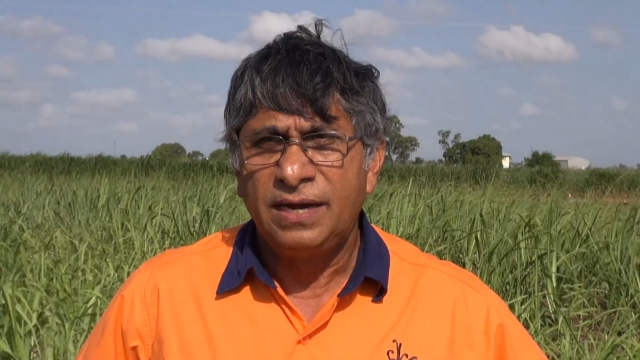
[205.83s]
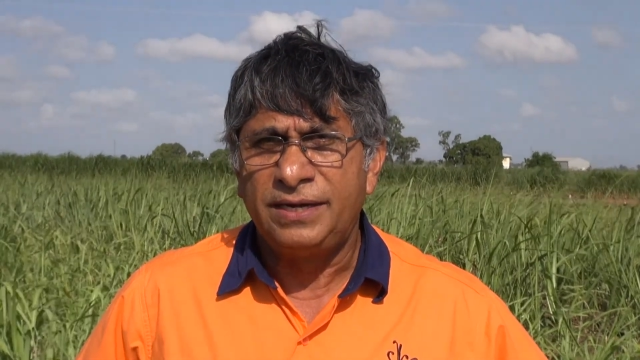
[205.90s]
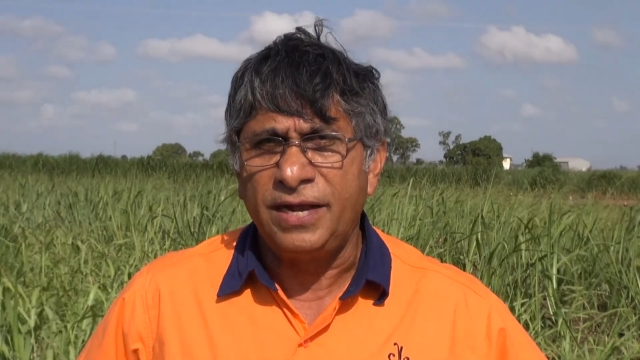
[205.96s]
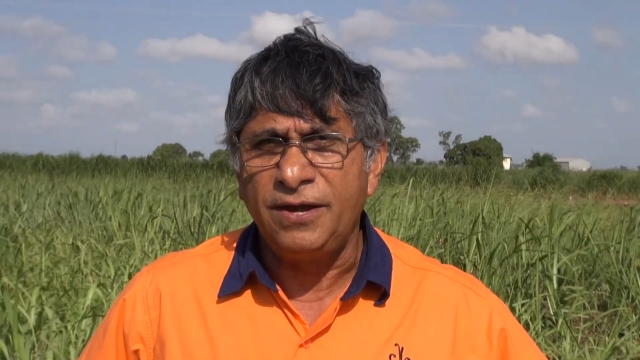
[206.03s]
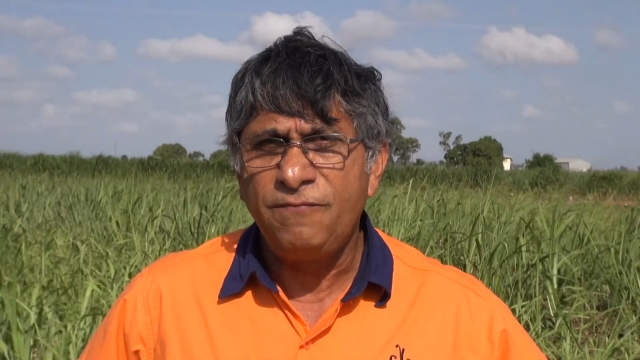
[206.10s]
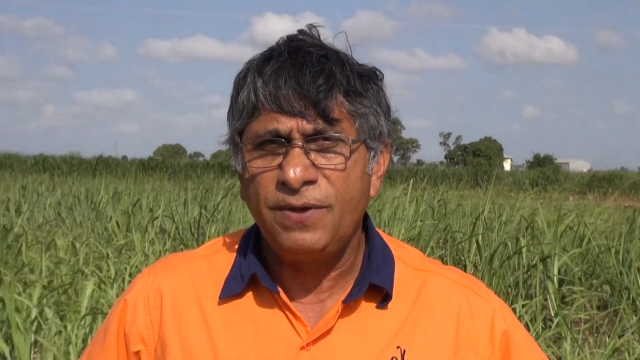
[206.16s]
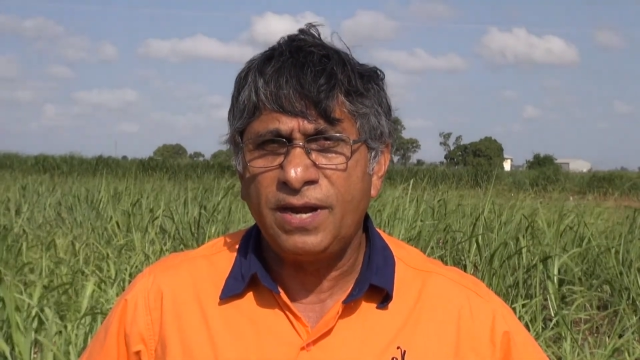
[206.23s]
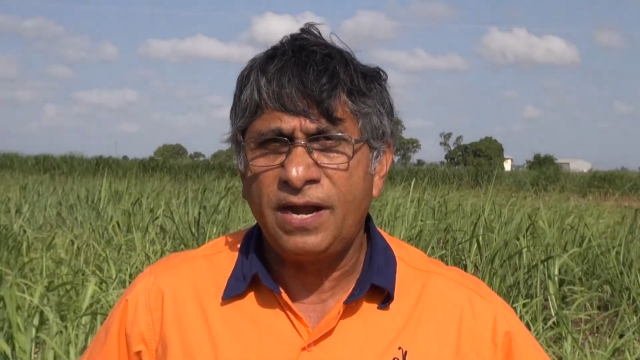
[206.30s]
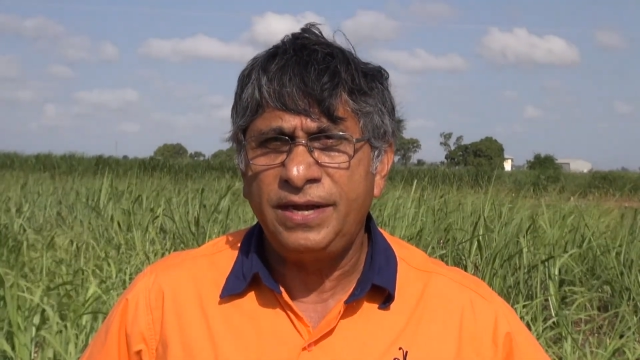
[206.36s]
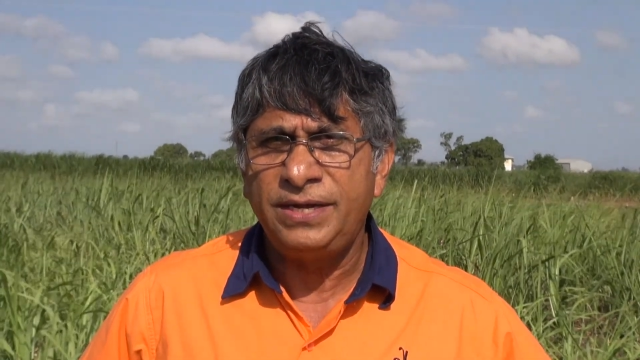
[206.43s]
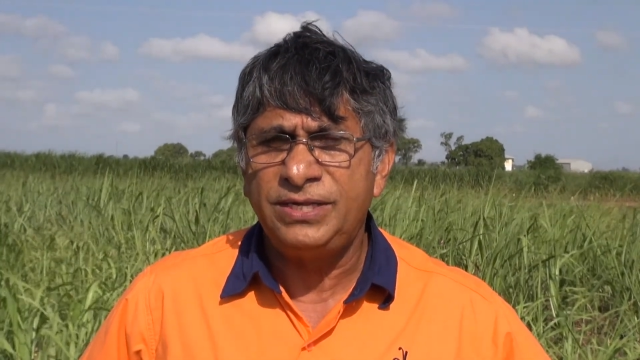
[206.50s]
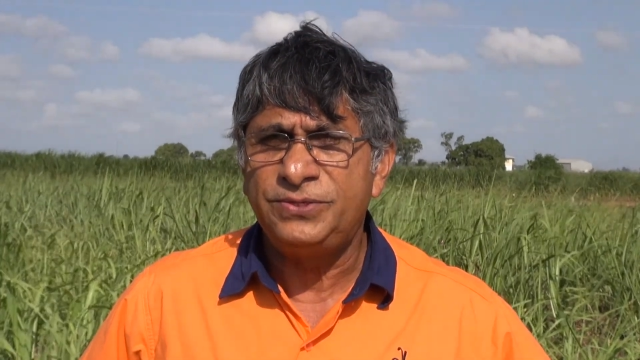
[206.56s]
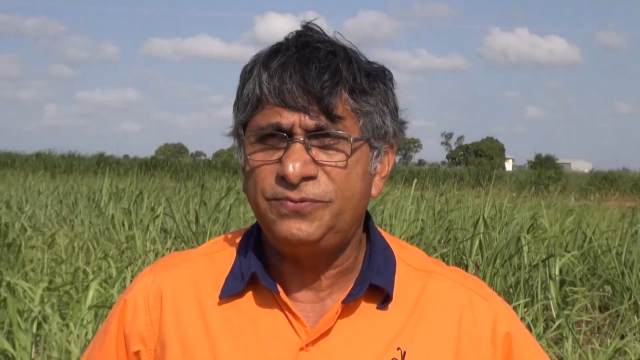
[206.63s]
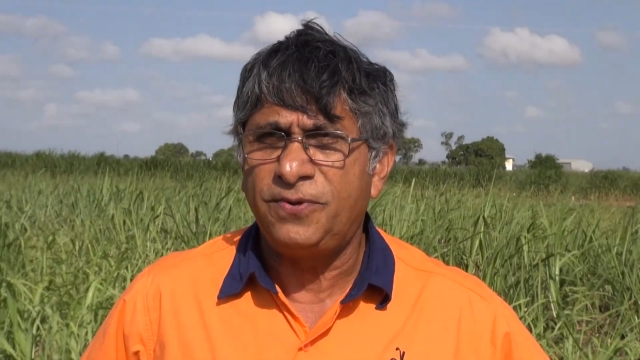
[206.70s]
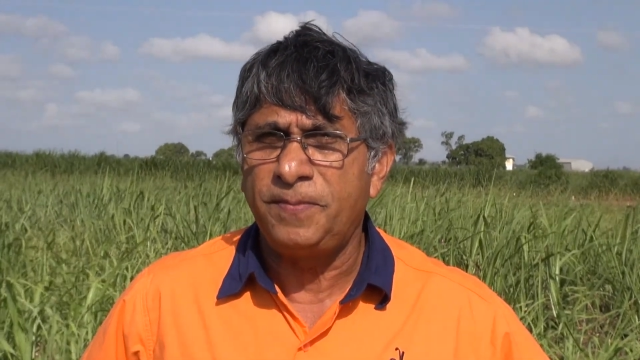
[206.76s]
10
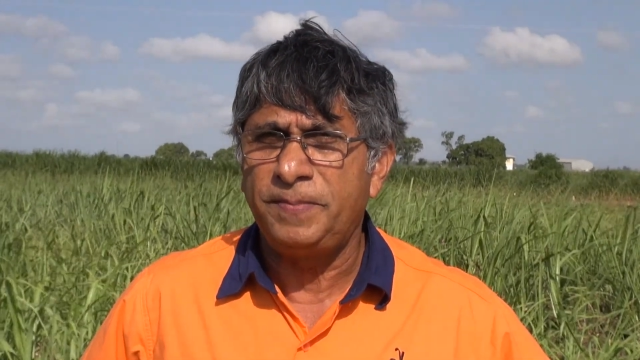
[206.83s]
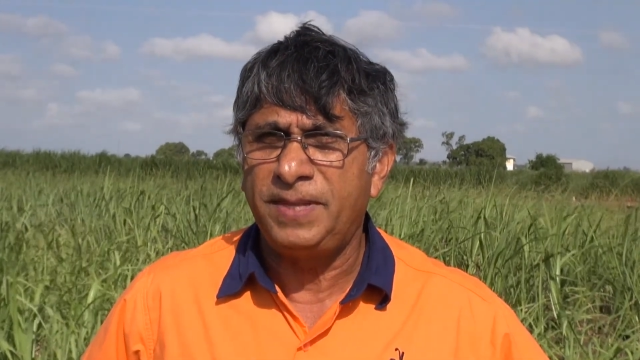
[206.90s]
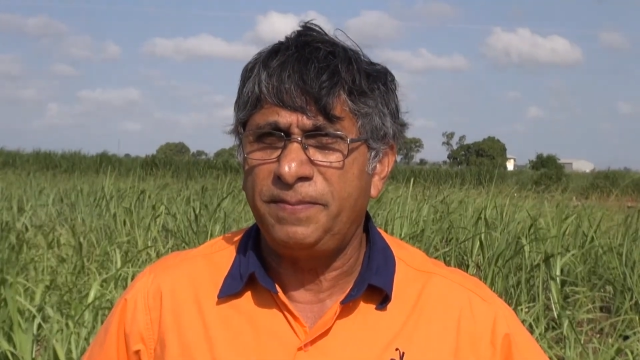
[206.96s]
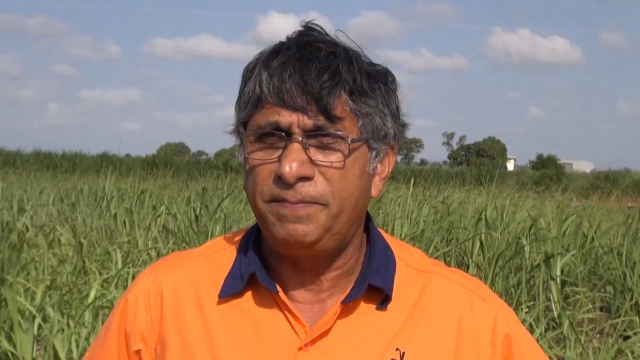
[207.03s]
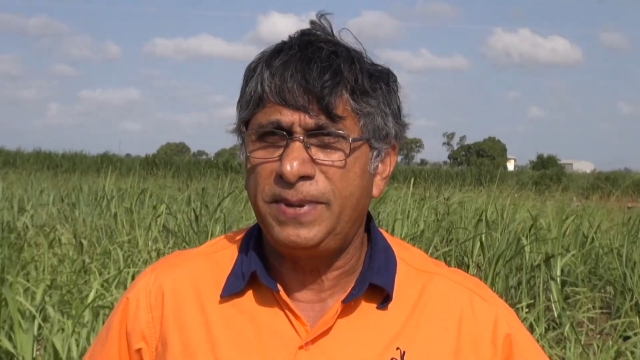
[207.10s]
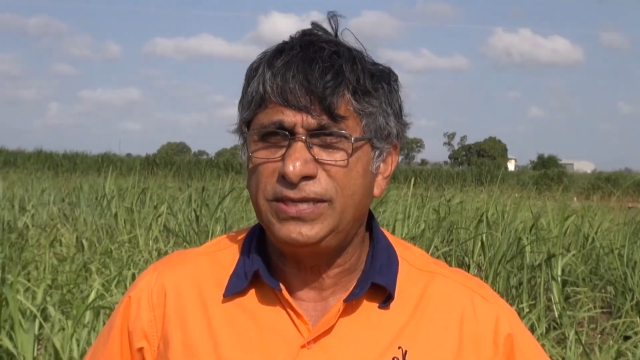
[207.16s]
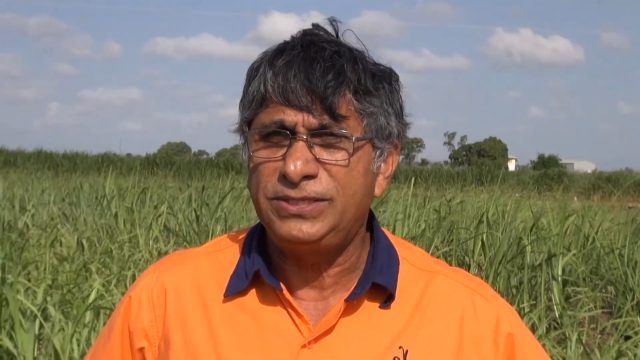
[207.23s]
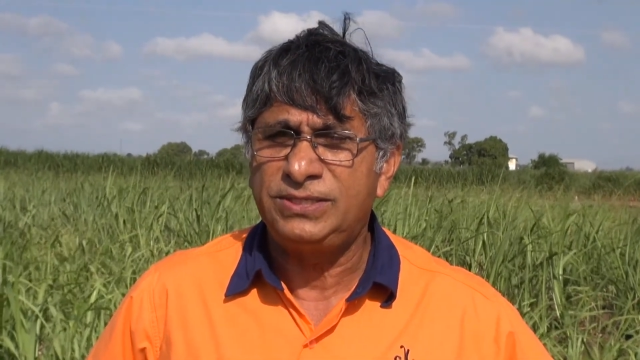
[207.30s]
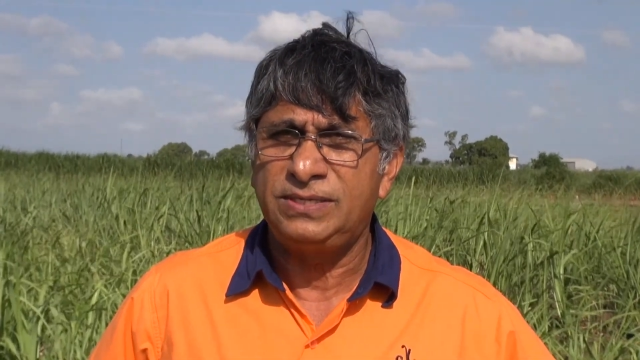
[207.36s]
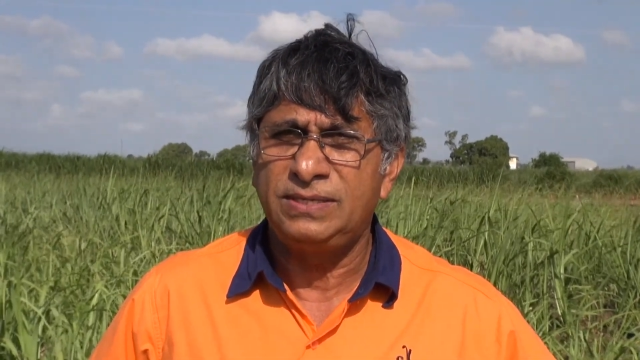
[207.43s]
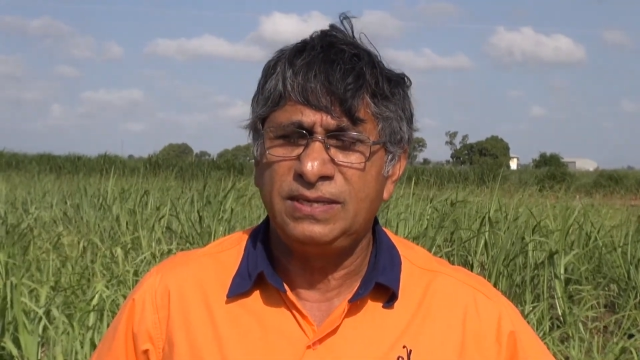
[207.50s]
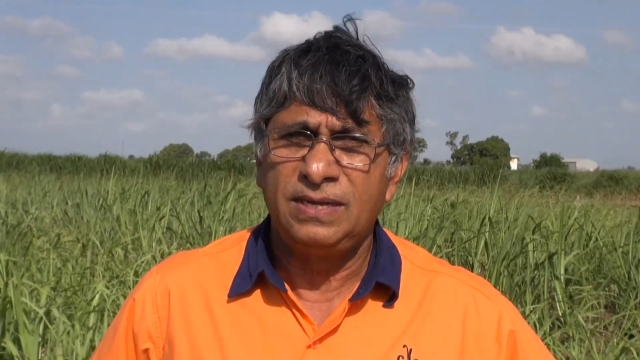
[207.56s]
varieties from the best